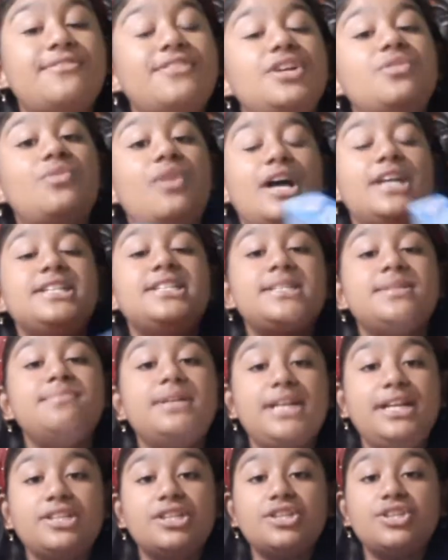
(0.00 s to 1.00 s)
you want
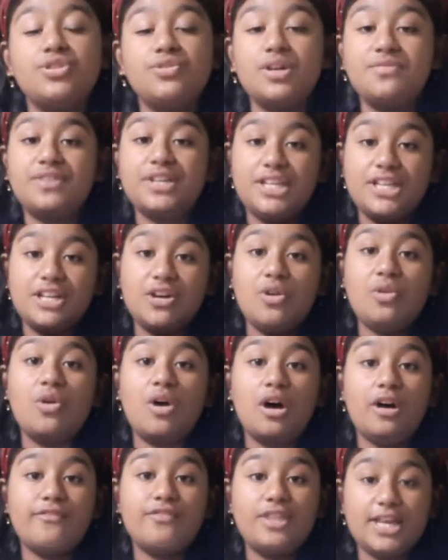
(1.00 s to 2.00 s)
me to do a video
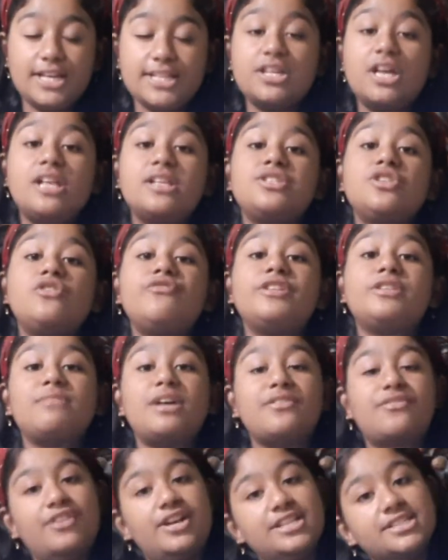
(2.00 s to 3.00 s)
of this also with my
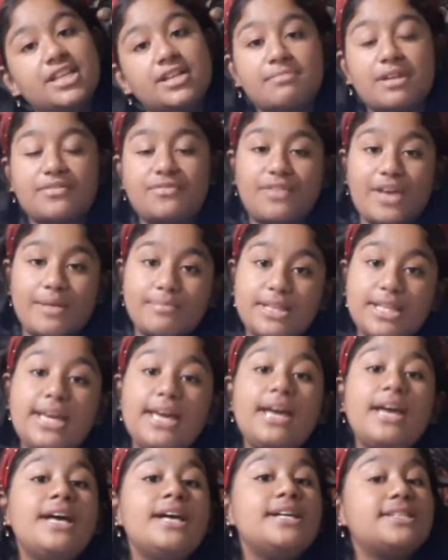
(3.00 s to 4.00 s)
friends and my family,
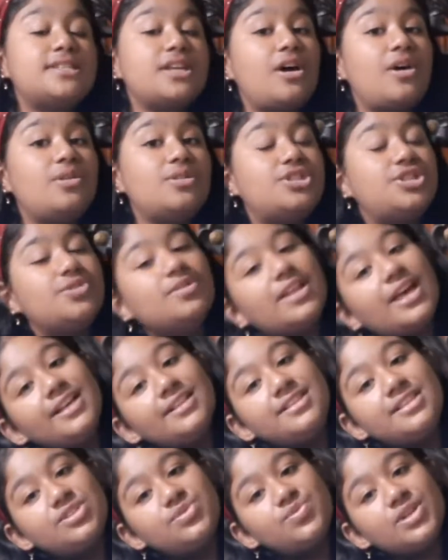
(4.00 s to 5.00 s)
so do like
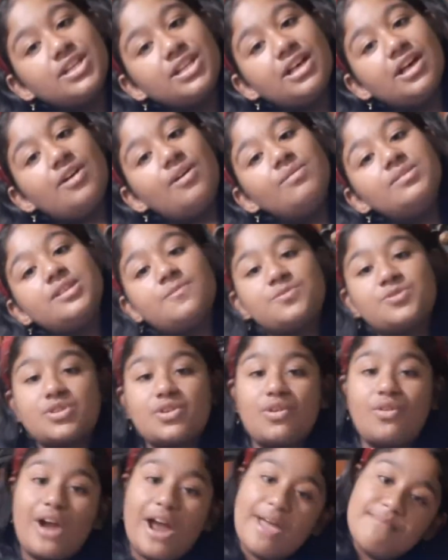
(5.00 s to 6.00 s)
this video,
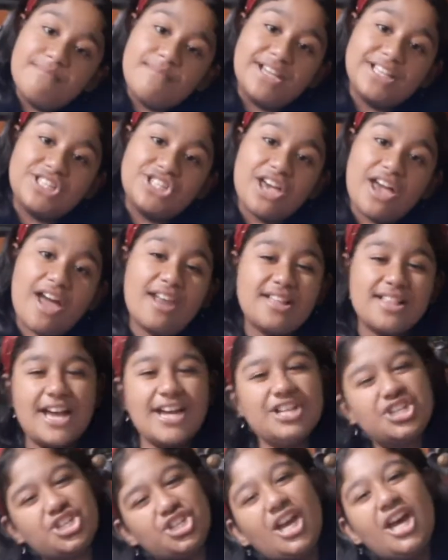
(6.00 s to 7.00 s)
subscribe my channel,
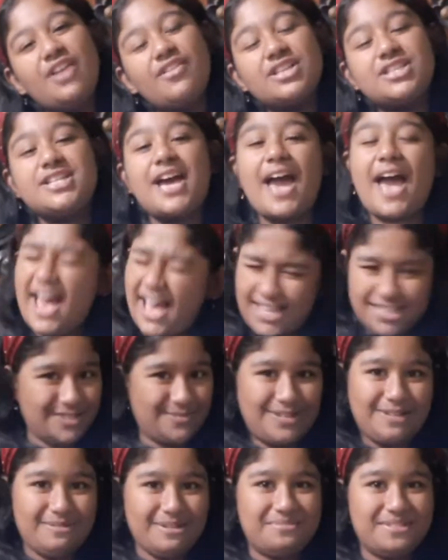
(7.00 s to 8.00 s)
and share it to as
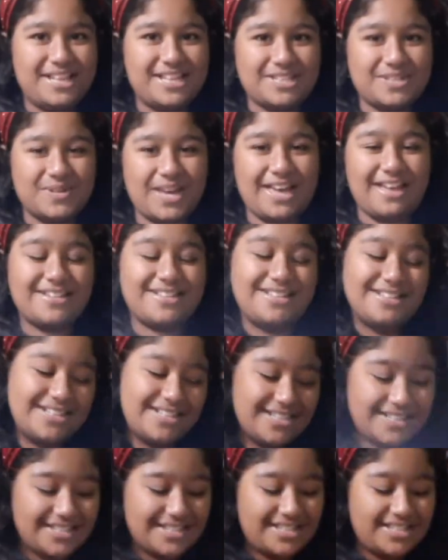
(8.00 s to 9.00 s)
many people as you can.
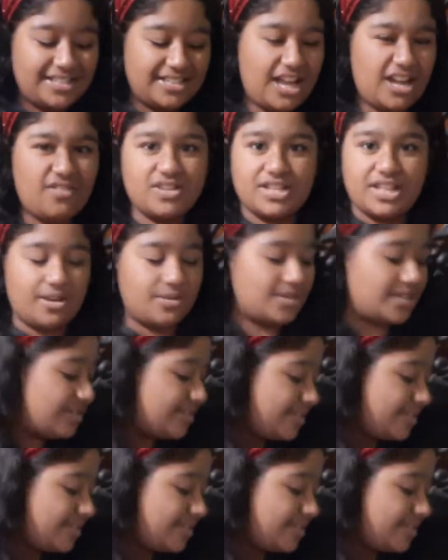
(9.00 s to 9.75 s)
That was loud.